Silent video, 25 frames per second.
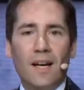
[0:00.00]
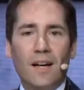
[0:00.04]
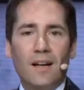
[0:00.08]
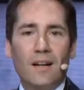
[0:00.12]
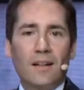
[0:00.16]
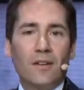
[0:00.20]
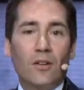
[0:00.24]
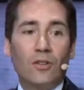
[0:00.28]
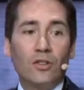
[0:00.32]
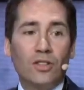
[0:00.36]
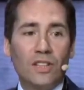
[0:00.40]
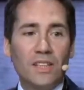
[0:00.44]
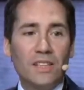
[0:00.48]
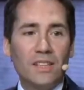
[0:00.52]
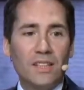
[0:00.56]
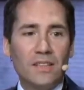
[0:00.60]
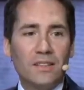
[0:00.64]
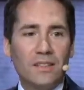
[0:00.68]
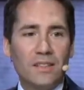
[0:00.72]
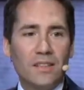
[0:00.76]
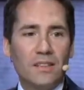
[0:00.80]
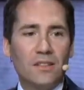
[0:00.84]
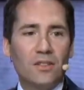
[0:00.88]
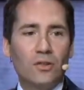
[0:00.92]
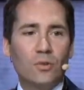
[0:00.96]

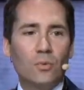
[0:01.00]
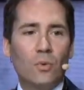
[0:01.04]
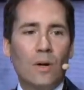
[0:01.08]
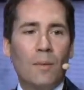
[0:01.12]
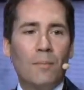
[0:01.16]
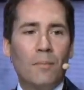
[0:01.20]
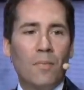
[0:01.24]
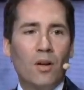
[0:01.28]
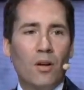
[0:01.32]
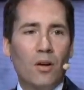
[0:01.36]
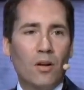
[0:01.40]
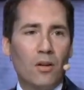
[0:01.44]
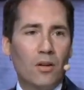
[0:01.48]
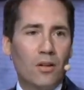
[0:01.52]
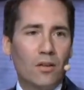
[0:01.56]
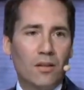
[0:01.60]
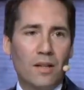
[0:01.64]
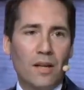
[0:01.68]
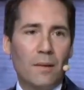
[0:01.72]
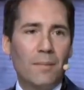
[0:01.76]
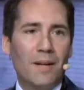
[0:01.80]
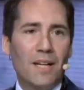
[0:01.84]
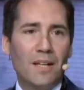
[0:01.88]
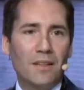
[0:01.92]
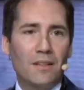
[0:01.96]
contingencies to unblock
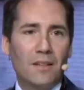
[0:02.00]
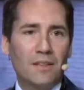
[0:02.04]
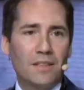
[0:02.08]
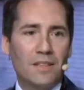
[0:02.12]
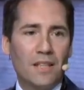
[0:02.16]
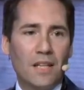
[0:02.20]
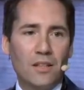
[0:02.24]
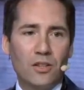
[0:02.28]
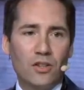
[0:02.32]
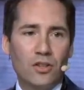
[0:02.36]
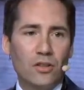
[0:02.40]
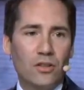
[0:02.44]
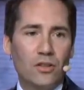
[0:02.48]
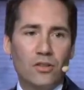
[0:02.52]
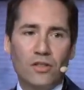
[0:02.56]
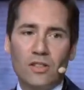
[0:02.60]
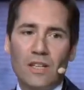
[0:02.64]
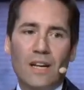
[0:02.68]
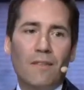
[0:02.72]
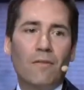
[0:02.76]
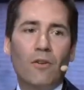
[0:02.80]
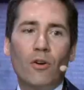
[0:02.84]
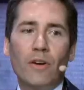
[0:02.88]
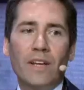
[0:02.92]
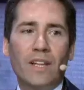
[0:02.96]
M&A transactions,
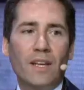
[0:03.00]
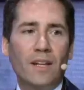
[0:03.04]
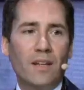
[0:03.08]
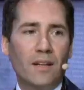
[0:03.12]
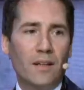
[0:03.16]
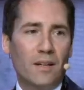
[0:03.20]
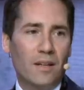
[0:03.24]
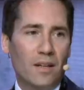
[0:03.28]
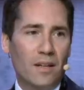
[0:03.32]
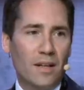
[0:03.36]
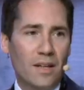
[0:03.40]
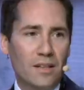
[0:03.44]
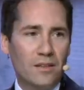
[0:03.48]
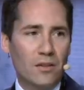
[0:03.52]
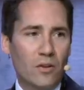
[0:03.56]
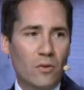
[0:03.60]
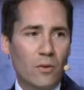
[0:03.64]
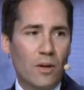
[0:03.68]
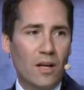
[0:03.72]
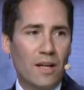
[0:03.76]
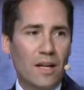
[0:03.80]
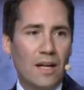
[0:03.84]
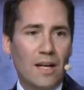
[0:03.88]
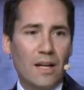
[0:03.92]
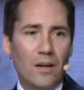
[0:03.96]
avoiding escrow
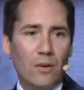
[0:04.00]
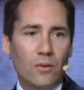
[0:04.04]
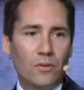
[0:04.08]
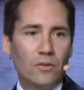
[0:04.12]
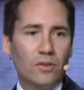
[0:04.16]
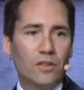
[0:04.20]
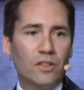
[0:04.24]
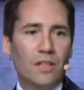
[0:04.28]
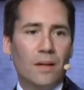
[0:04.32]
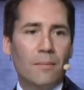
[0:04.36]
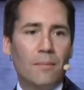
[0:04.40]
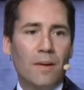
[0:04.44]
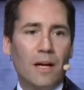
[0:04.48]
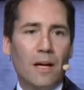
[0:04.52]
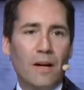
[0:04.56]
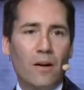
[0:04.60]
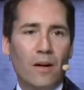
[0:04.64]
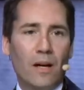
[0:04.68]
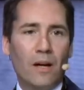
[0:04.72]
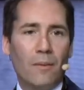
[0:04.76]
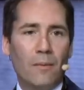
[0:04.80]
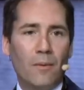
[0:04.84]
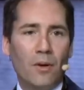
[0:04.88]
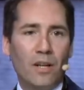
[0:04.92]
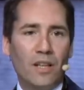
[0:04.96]
accounts,
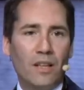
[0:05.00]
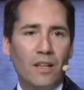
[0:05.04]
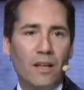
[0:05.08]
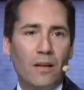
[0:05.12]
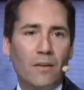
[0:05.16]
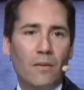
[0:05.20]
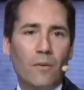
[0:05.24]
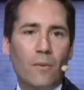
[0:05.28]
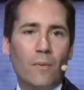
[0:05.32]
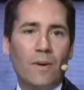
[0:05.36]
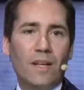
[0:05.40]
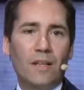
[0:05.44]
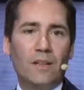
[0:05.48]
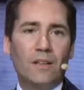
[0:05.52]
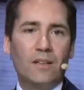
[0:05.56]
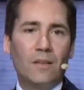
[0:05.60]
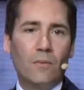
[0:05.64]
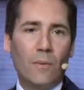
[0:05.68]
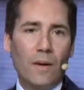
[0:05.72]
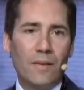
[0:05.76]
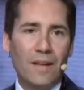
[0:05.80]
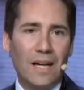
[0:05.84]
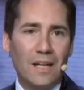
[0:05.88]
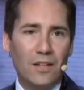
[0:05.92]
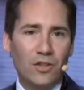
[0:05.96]
avoiding
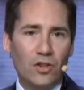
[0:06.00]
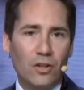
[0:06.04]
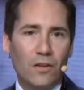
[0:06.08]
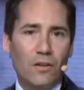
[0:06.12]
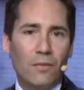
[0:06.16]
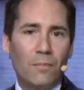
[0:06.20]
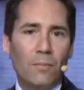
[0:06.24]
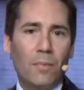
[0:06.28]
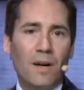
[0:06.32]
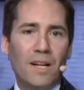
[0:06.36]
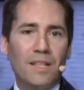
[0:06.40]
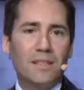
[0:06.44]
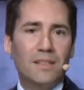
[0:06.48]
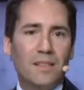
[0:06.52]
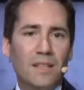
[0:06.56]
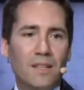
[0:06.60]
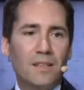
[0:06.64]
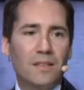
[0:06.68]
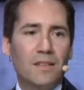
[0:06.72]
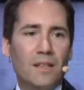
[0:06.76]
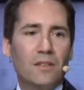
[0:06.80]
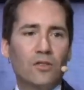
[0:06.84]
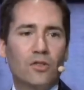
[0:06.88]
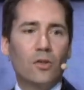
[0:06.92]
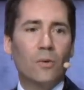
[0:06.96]
reduction of
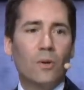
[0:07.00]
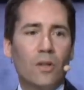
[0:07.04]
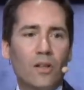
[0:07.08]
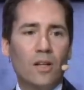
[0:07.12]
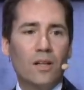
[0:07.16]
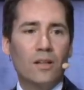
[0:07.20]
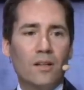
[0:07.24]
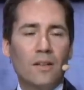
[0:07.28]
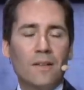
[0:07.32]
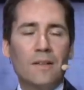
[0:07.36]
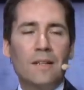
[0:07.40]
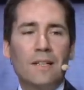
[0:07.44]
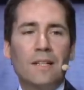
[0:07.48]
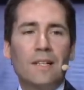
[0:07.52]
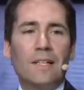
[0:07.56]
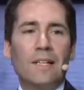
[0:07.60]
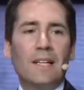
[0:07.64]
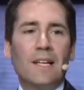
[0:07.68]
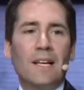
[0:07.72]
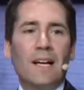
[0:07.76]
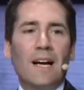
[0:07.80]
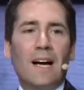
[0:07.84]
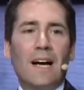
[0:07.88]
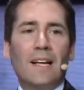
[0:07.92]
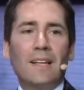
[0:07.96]
prices, and so on.
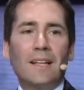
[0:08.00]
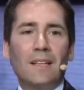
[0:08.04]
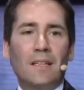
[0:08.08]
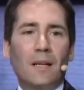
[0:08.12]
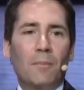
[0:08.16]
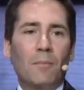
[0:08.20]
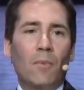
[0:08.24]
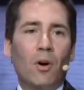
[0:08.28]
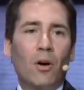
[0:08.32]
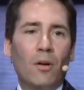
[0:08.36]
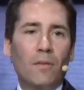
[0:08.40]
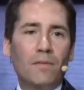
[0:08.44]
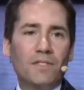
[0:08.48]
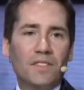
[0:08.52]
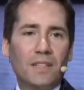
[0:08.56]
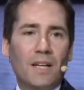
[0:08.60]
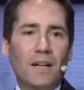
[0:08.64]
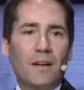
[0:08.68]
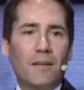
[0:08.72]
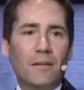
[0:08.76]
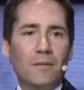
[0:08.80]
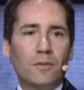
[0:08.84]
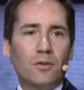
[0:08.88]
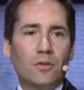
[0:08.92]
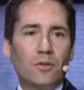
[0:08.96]
And it evolves
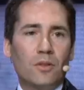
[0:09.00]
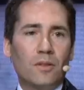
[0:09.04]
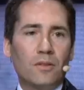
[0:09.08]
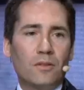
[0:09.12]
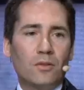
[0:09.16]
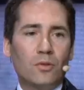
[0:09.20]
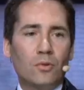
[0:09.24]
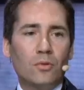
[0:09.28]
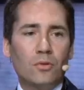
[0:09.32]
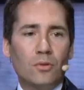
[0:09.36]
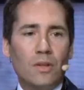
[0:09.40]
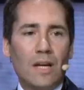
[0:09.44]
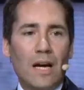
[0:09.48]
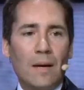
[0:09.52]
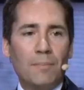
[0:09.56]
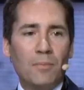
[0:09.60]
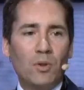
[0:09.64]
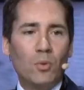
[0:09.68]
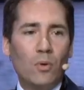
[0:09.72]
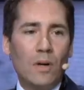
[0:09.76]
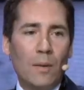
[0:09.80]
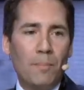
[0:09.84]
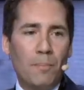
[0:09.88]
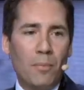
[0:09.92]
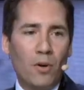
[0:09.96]
up
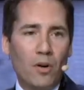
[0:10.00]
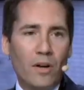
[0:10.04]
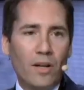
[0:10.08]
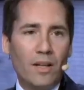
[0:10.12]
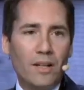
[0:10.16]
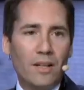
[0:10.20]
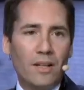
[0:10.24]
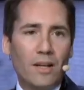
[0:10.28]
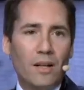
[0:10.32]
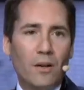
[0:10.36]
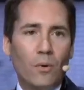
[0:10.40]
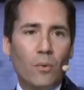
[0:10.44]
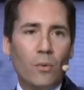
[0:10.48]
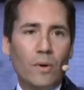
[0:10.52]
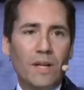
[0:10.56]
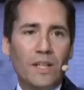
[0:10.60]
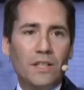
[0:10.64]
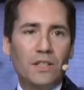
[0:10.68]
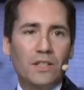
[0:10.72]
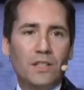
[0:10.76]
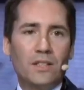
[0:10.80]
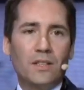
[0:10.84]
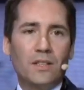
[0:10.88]
to a point in which